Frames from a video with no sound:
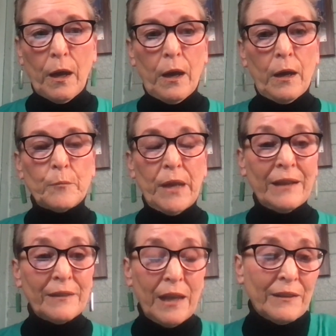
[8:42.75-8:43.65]

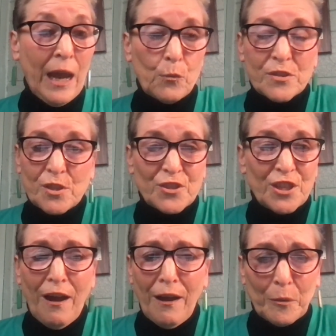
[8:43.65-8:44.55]
And that was their
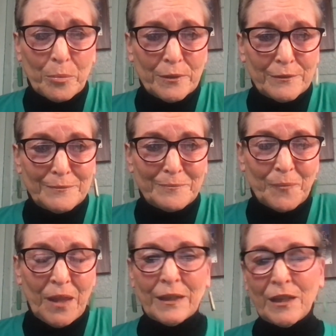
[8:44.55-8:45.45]
job.
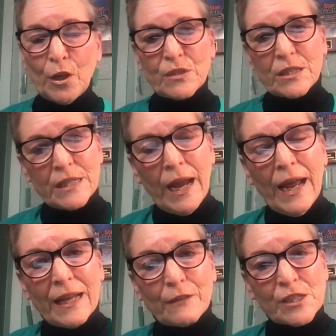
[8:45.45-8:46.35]
And,
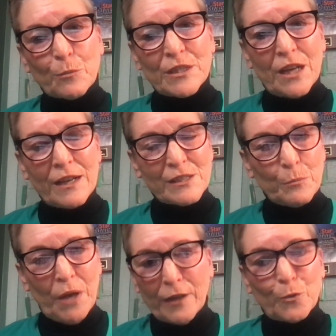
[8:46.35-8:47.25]
today, if someone dies in
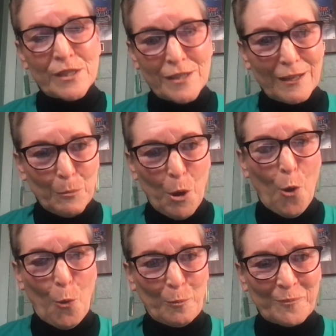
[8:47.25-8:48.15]
battle, we send them
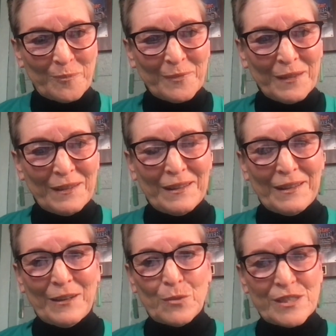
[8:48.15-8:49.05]
home.
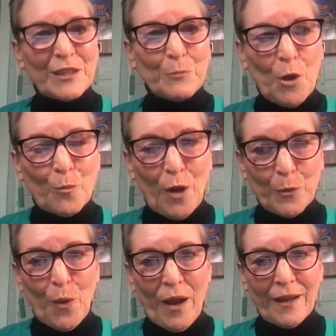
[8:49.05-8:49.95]
We send them home right
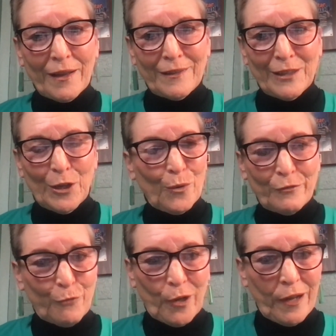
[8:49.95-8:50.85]
away, in
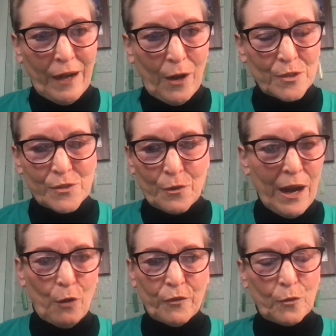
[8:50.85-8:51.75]
48 hours or
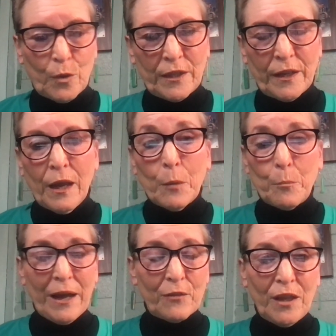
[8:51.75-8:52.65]
however quickly.
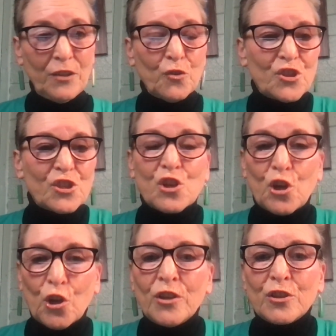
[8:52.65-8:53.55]
Back then, you just
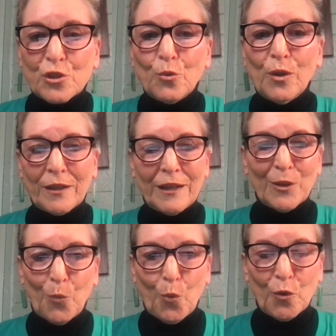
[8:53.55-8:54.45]
couldn't do it
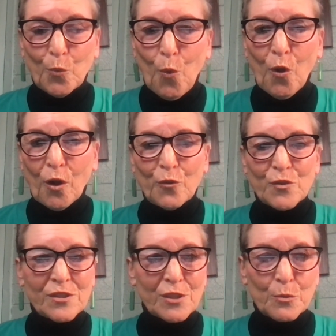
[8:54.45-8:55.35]
in a world war.
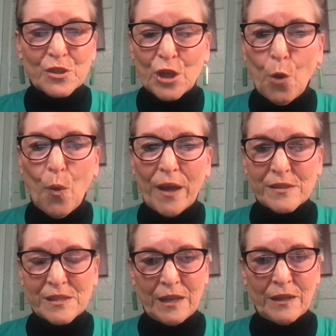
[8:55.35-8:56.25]
There was no way
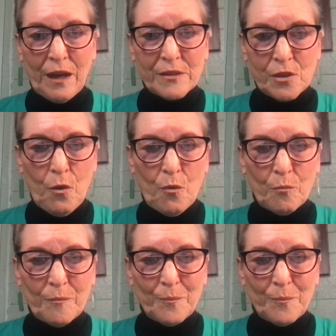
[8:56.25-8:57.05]
to send guys home.